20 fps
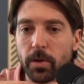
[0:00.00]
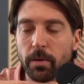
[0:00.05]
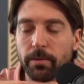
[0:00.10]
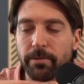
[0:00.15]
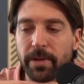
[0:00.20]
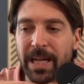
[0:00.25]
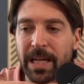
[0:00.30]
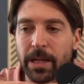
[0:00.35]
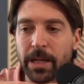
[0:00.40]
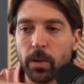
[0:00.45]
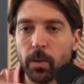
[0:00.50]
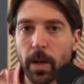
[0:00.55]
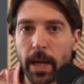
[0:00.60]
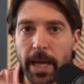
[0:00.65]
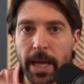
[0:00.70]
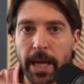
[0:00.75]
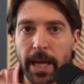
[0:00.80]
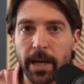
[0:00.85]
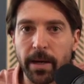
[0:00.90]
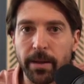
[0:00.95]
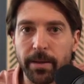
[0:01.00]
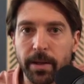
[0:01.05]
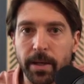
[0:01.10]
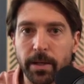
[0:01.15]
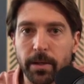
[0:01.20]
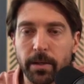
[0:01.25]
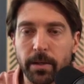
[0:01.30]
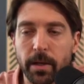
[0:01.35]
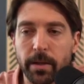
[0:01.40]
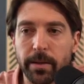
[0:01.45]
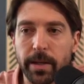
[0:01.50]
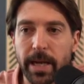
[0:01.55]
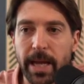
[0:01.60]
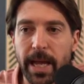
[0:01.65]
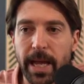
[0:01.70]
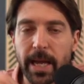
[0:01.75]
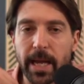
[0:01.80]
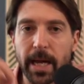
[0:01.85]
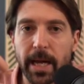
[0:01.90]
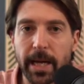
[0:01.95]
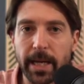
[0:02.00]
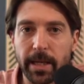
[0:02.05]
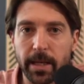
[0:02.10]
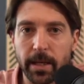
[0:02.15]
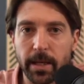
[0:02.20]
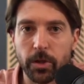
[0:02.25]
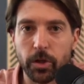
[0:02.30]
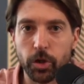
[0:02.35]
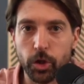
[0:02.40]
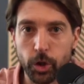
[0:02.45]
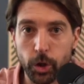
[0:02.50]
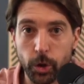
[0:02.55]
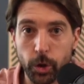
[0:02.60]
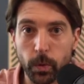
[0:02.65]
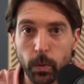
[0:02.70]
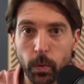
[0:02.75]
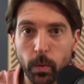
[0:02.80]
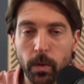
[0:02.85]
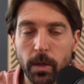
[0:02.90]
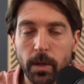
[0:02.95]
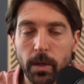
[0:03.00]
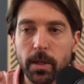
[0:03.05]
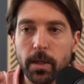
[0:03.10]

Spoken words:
a value add that AI can do,